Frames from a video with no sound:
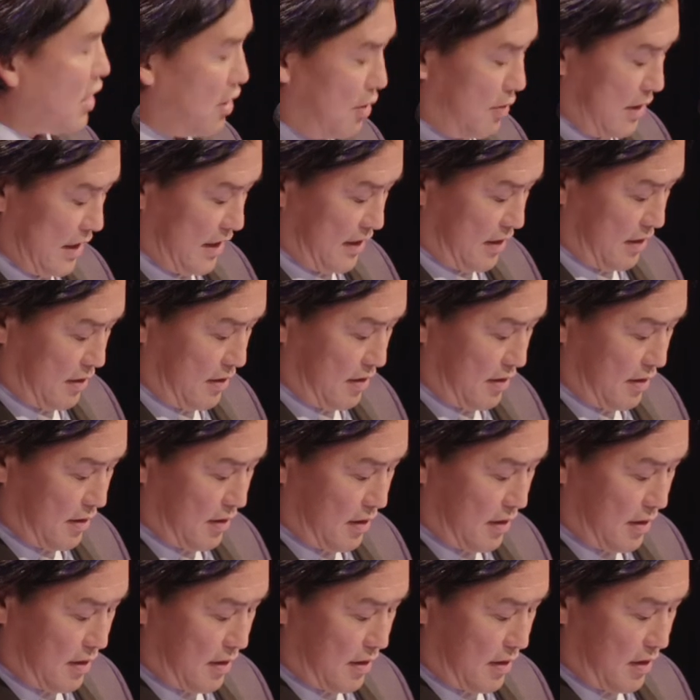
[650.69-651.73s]
going.
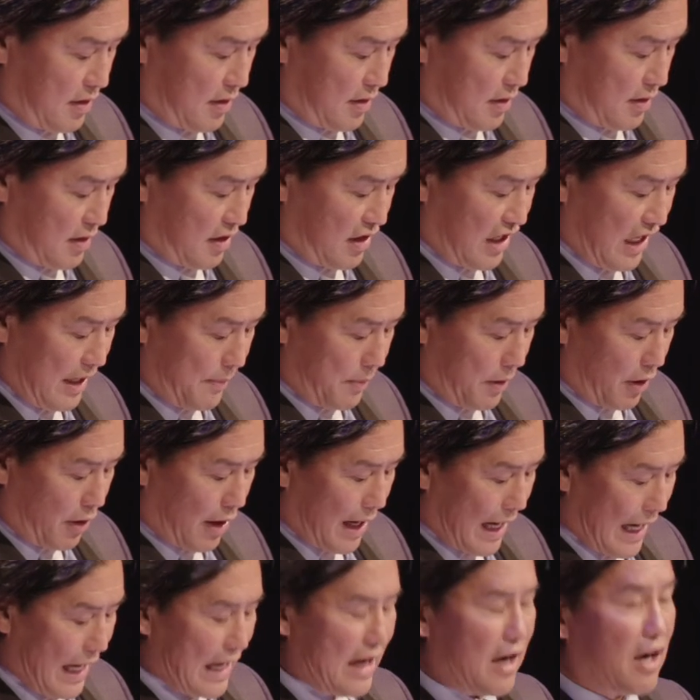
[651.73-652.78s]
Keep your
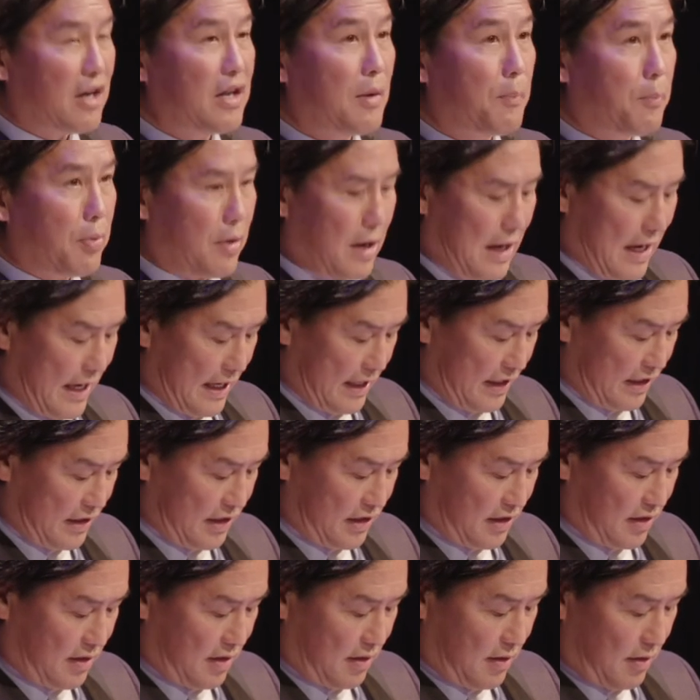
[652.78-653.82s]
eye on the
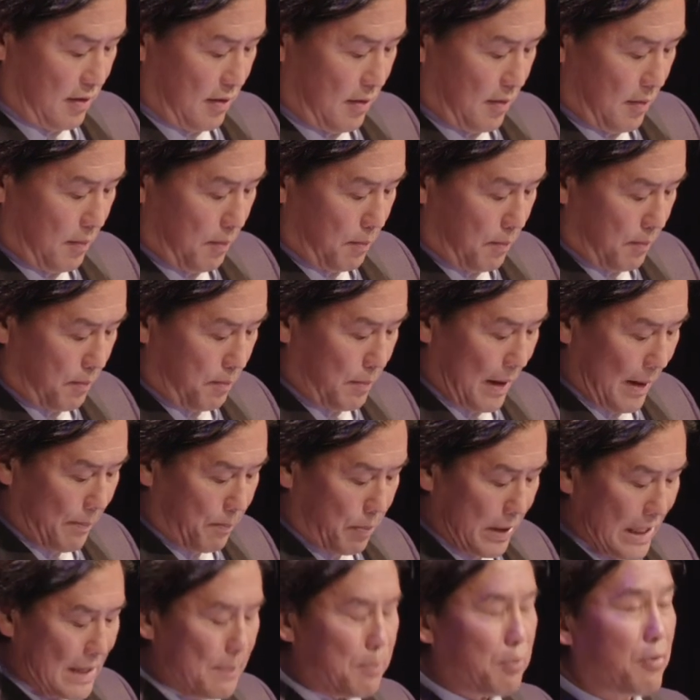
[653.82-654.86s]
prize,
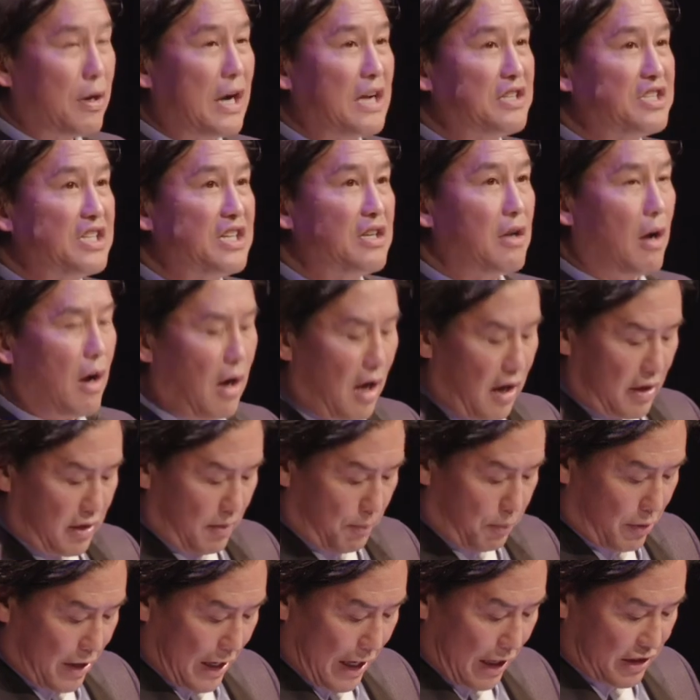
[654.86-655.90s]
but be present on
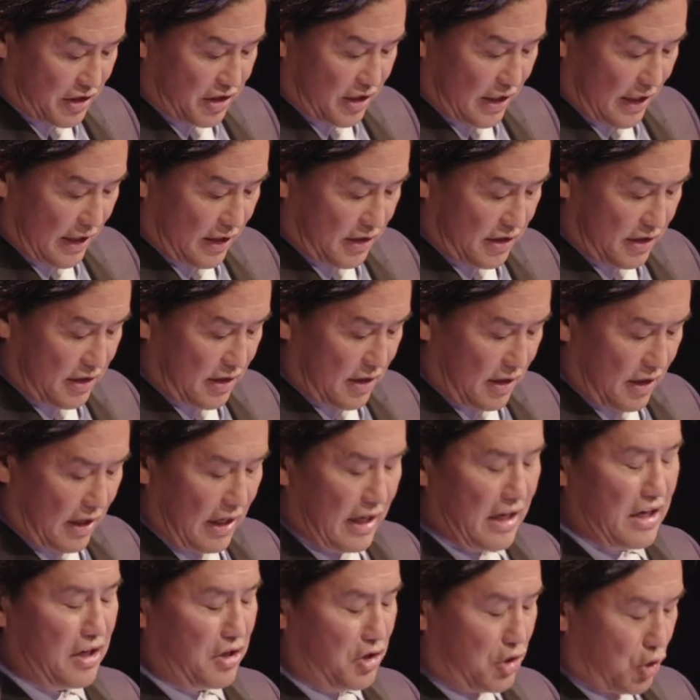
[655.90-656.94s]
the process
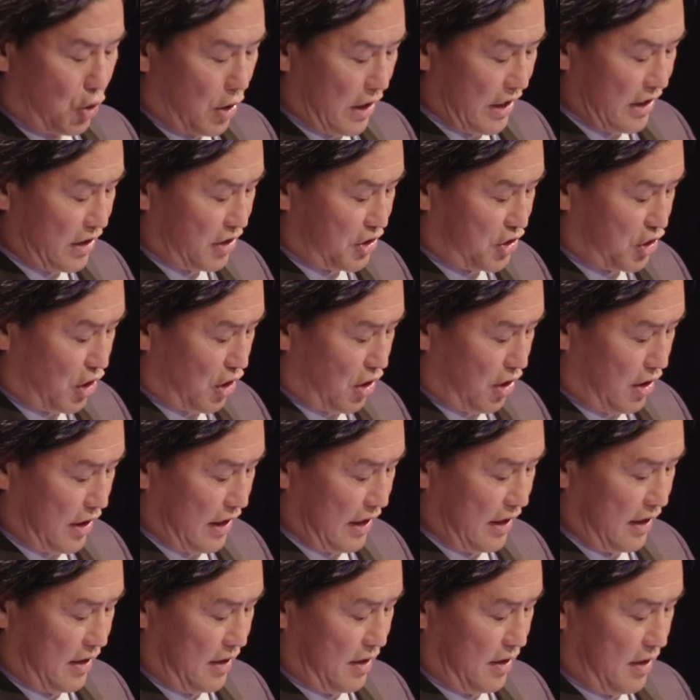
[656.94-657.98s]
and enjoy the
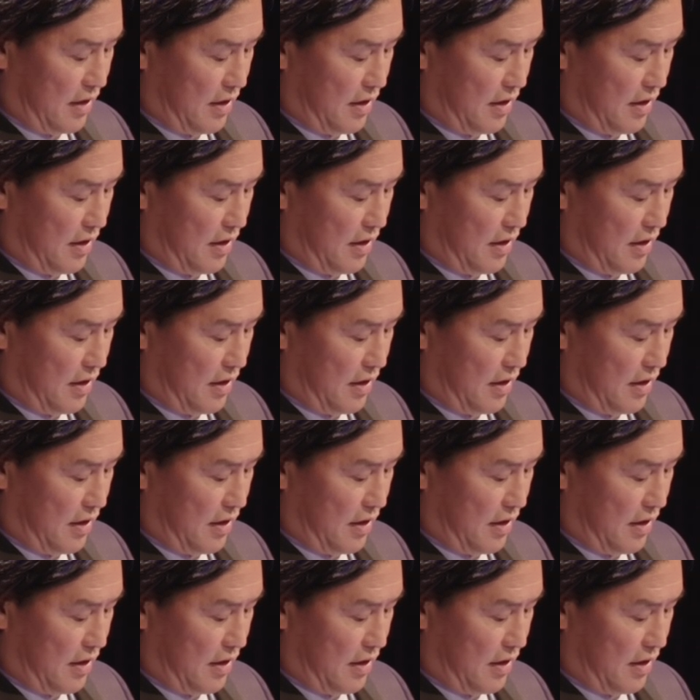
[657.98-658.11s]
journey.